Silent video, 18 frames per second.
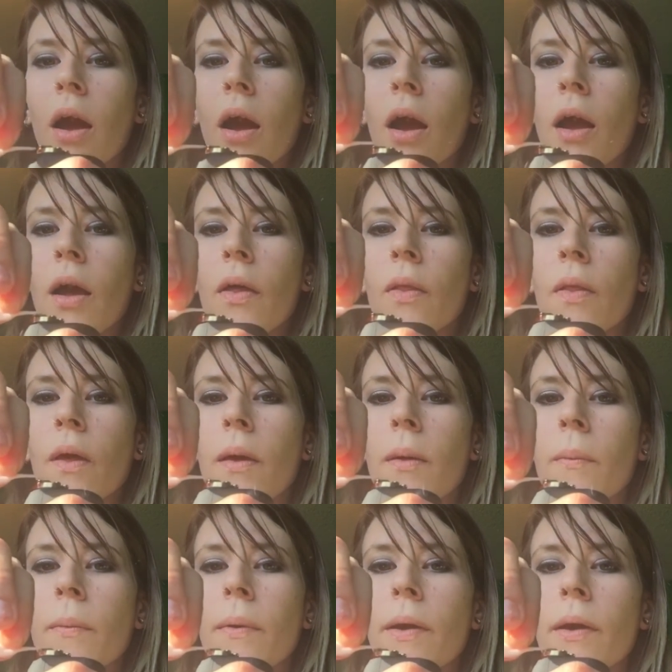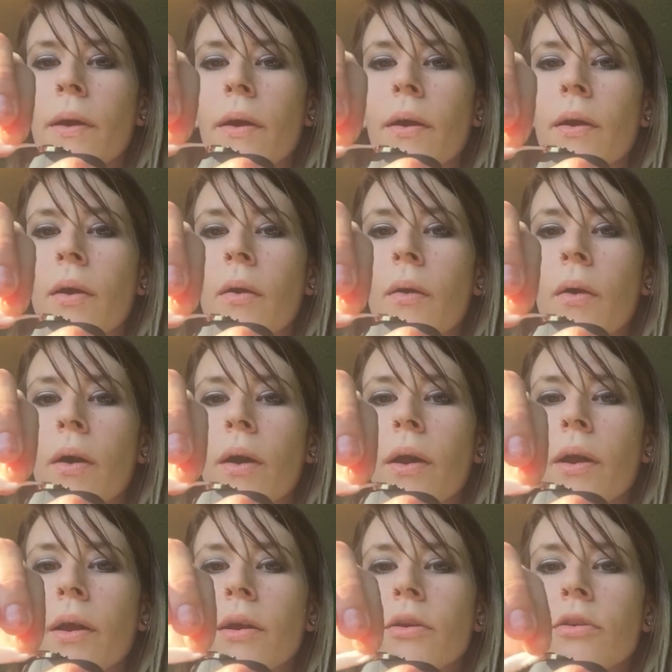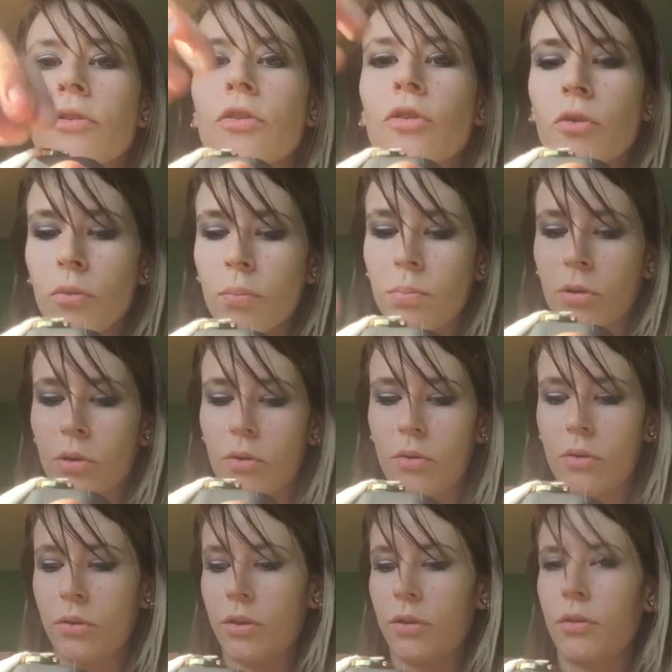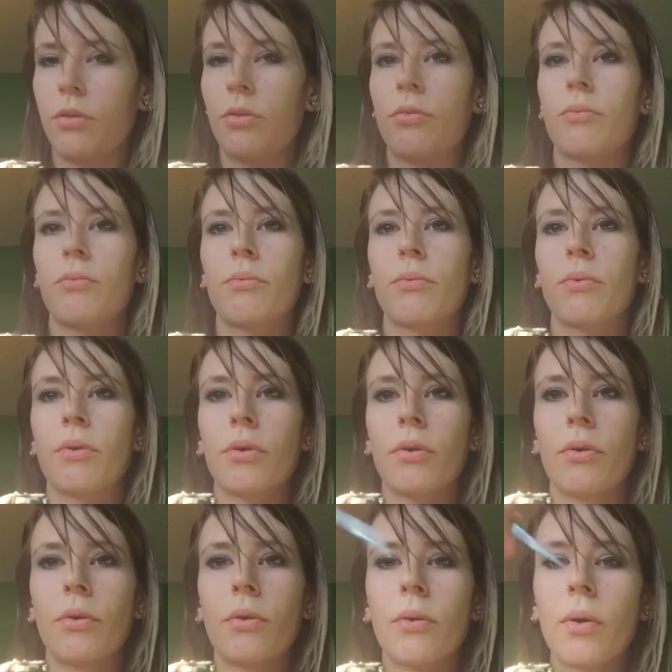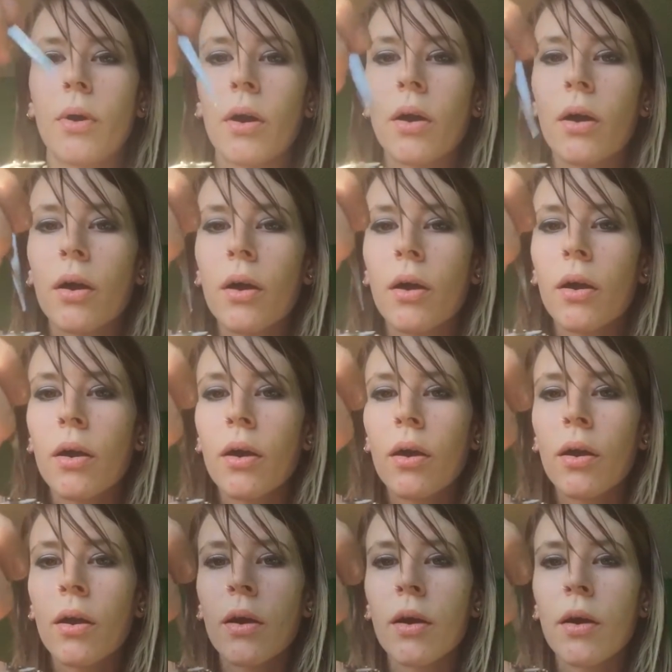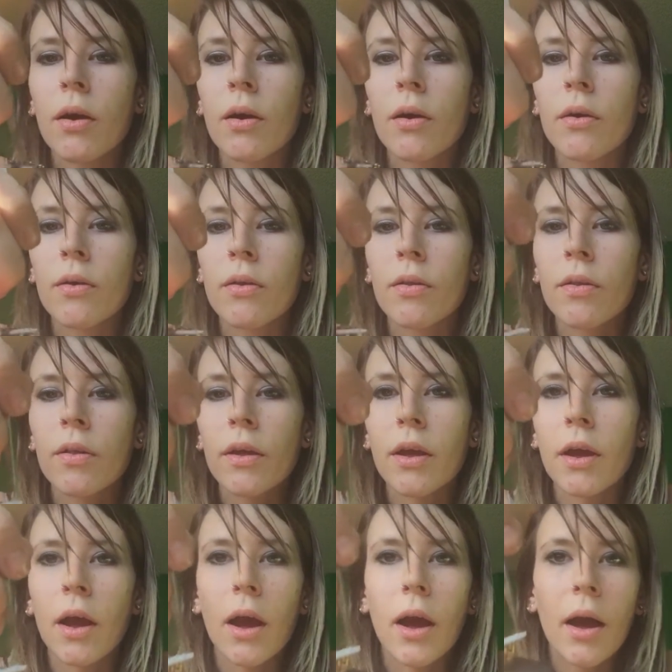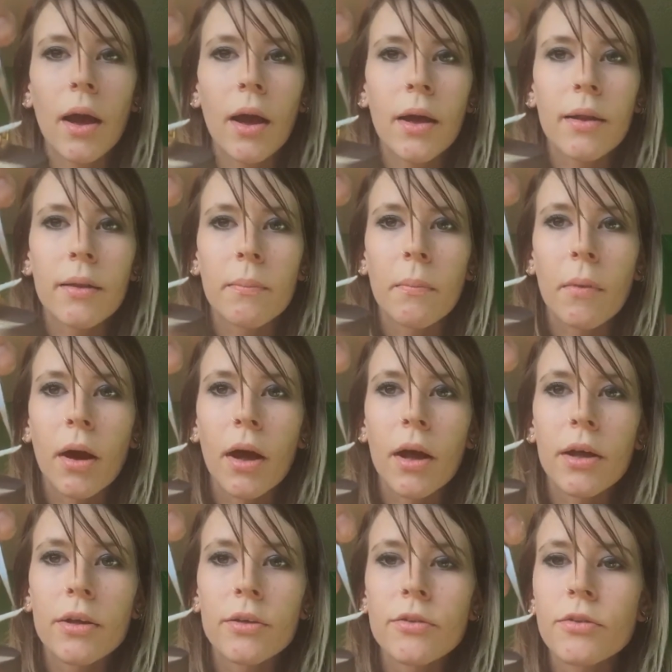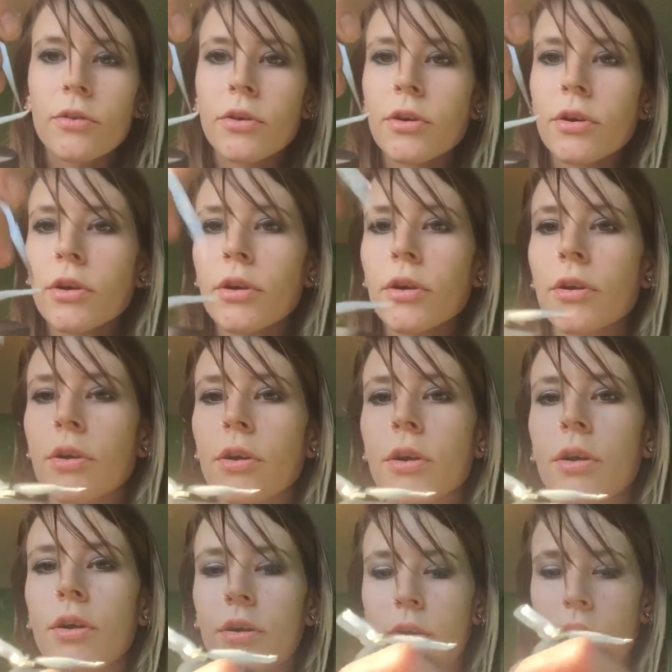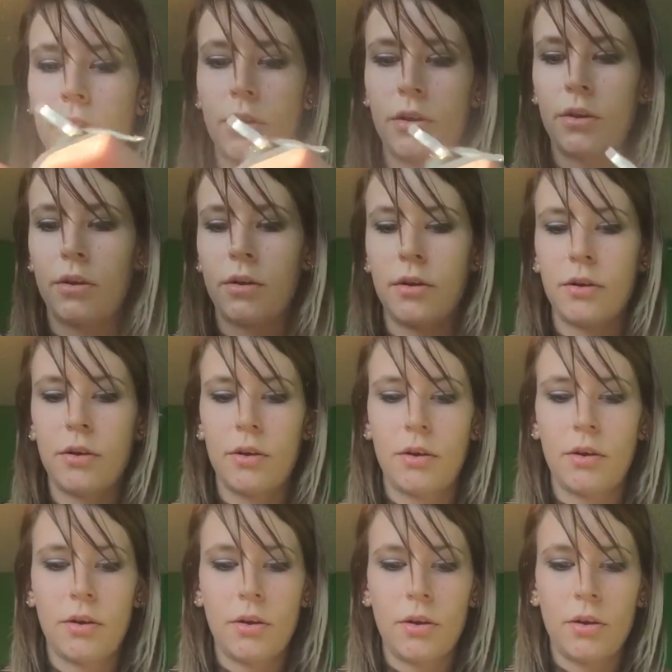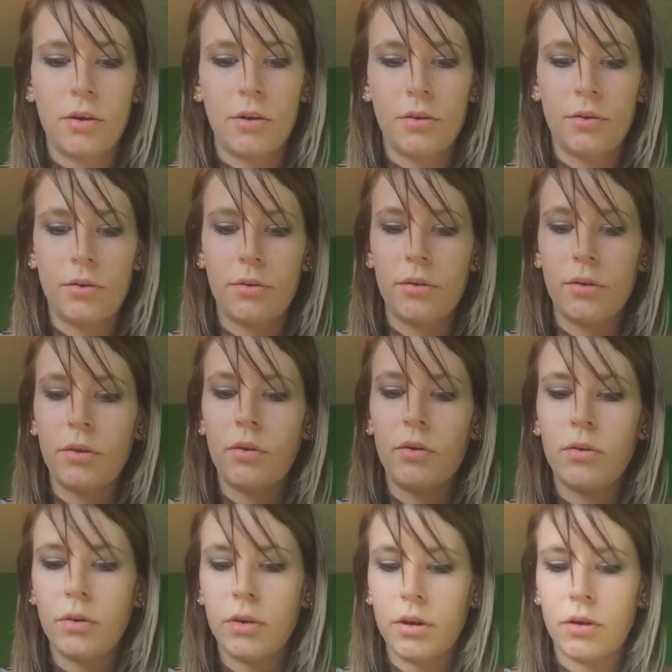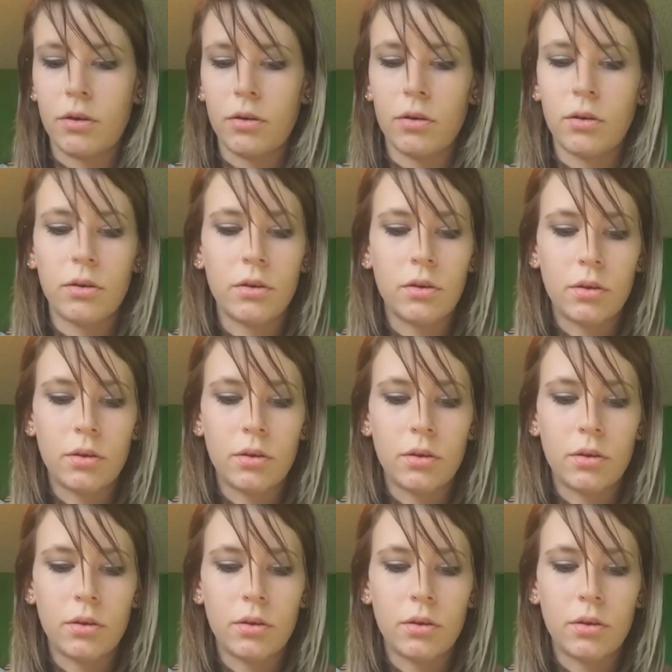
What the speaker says: And then we're going to pull it through the atomizer, through the coil.